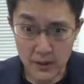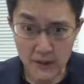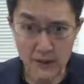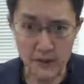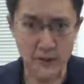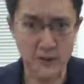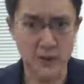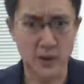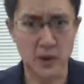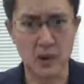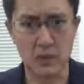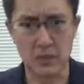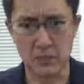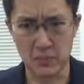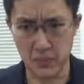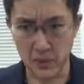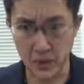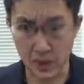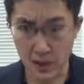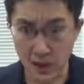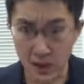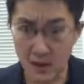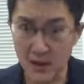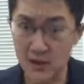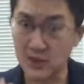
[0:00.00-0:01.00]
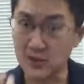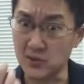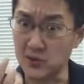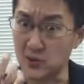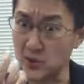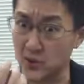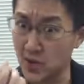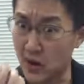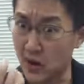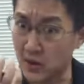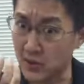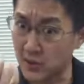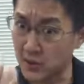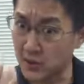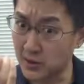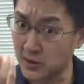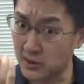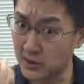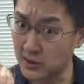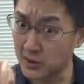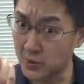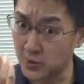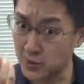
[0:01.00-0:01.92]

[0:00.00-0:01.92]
If you've got a blog, those articles,